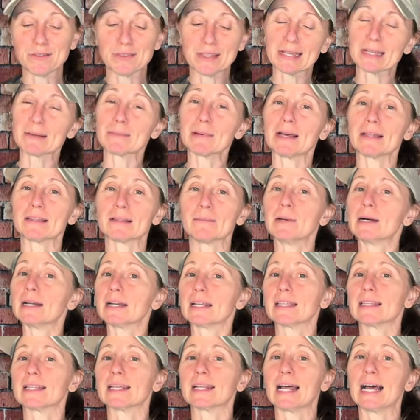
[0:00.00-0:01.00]
think about the
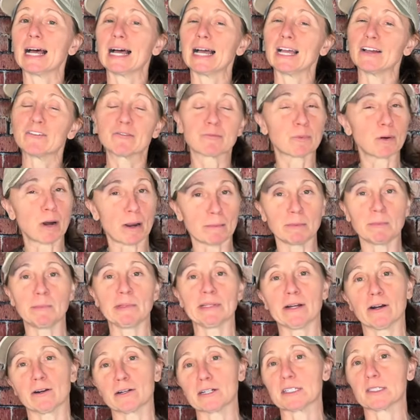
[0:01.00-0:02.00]
money that I have
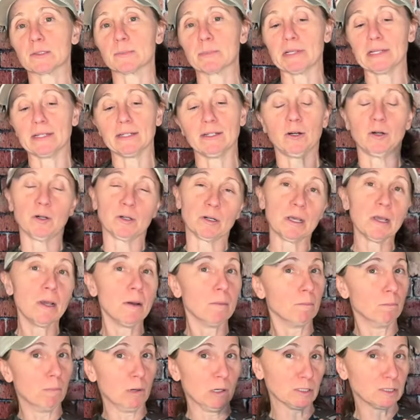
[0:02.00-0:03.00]
probably already spent on
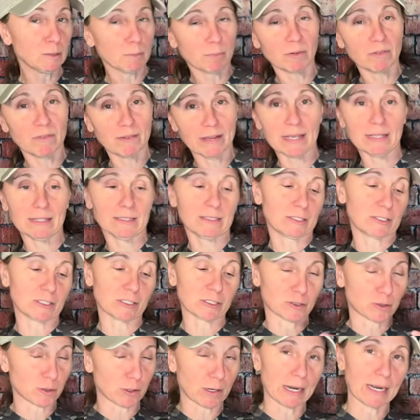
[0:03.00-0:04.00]
multiple vests
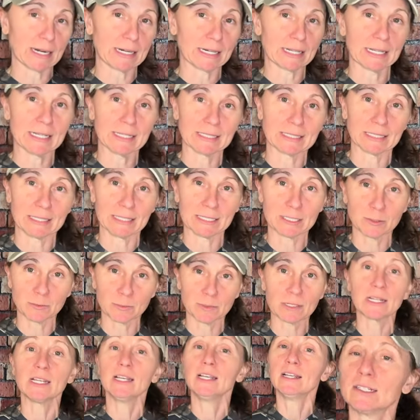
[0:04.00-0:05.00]
trying to get to this
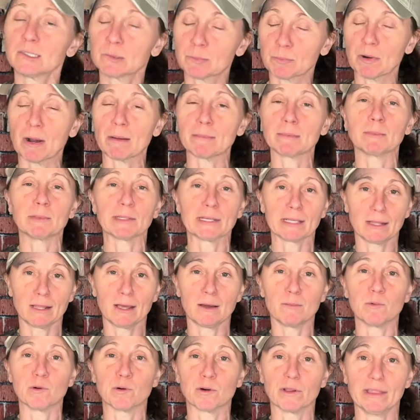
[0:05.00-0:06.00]
one, it's probably a
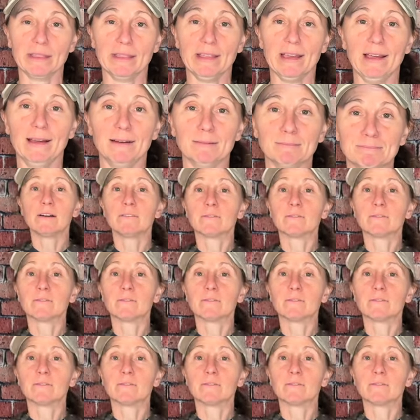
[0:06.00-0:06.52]
lot more than that.